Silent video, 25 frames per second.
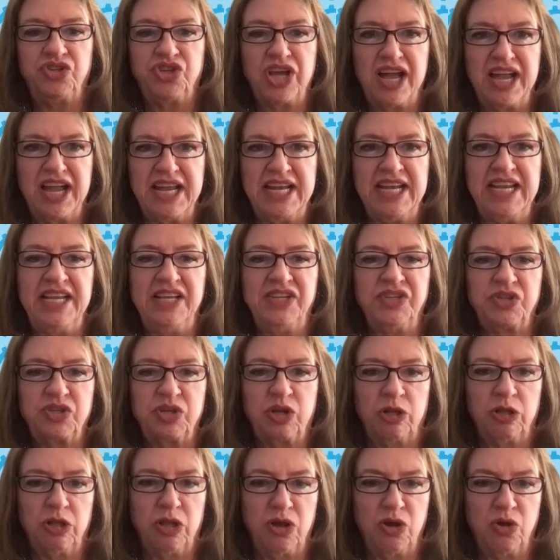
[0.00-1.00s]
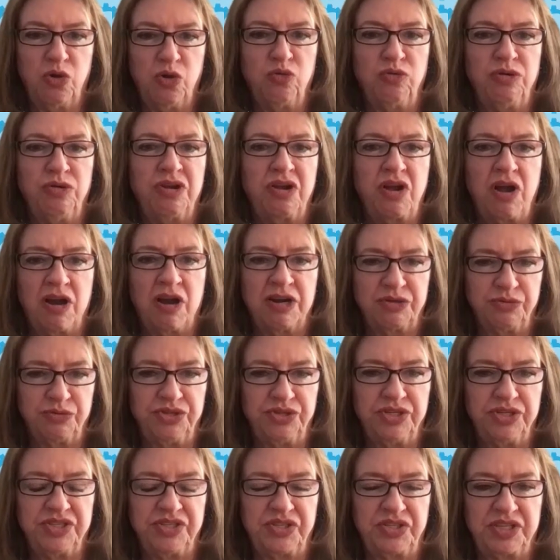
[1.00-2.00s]
Chinese clone
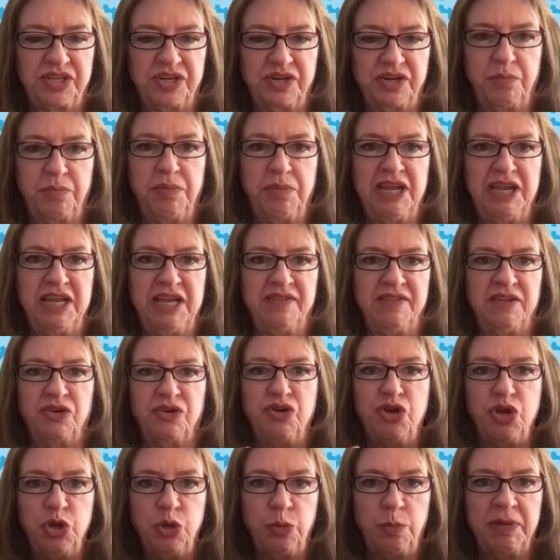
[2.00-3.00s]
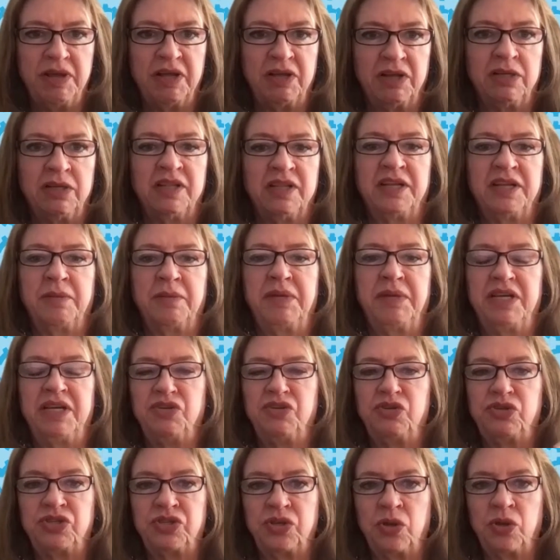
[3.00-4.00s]
cartridges that they're new built, they're
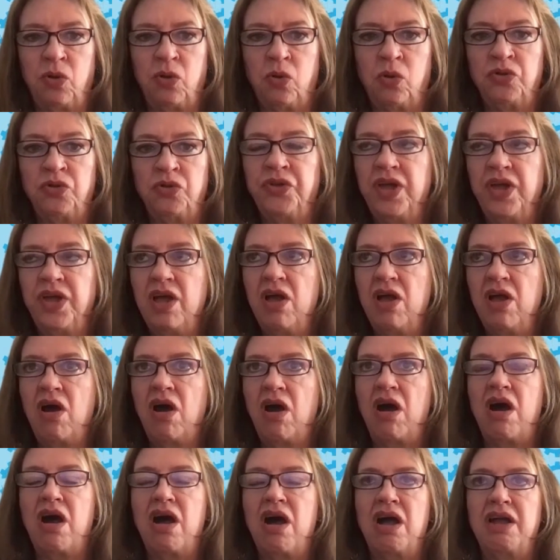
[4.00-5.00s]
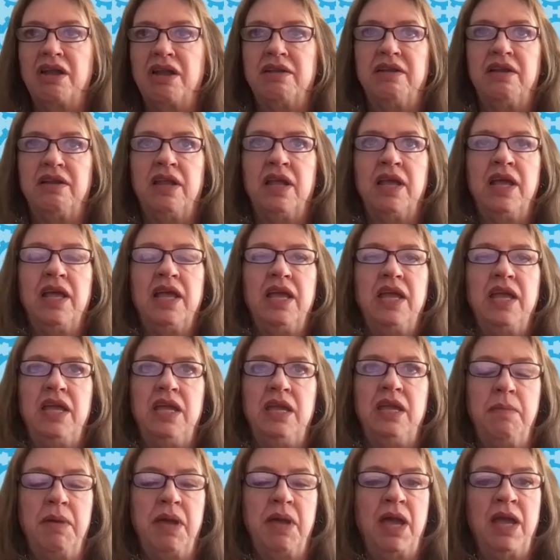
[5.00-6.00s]
being sold on
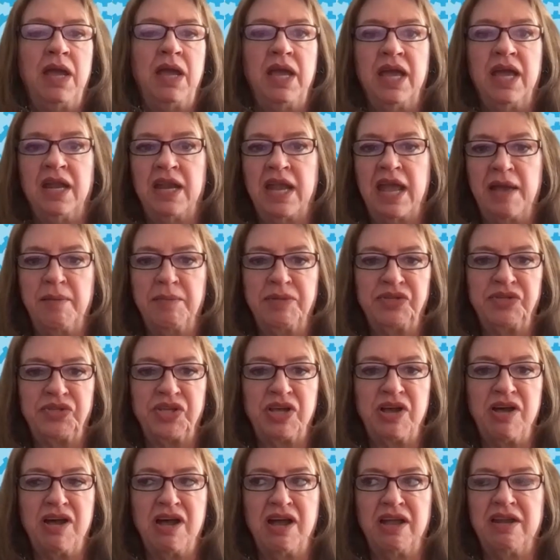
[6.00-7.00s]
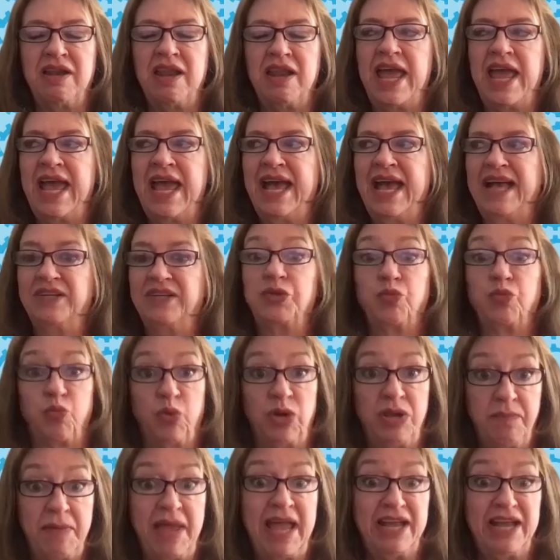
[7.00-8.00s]
eBay and Amazon as
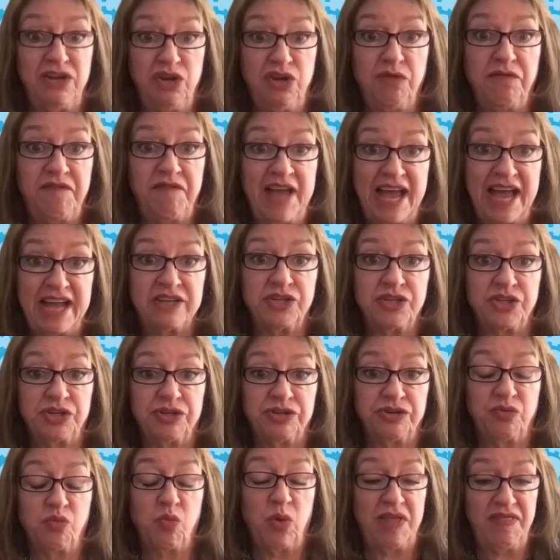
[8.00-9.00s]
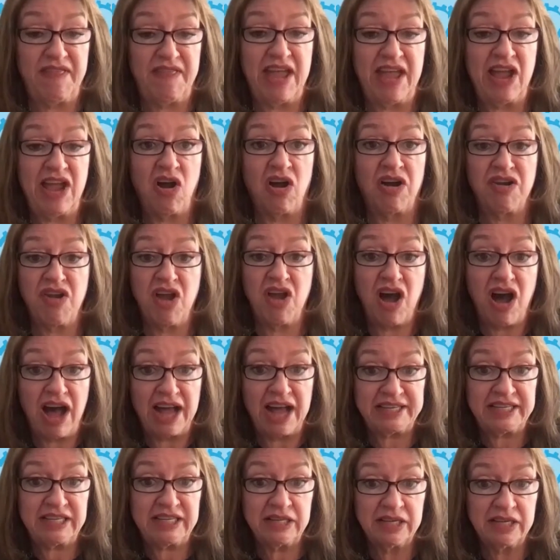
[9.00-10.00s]
remanufactured when they are
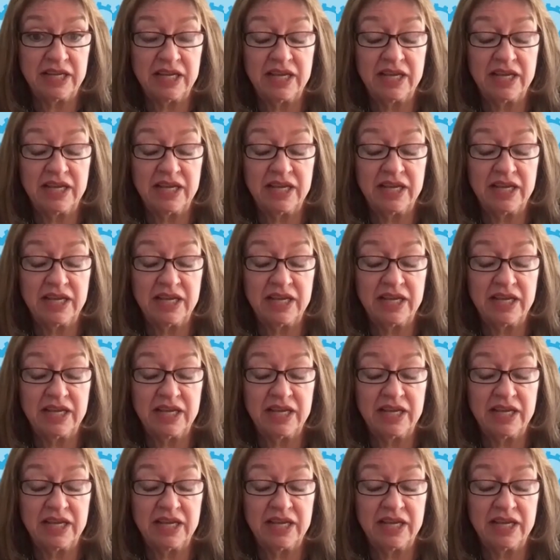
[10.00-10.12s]
not.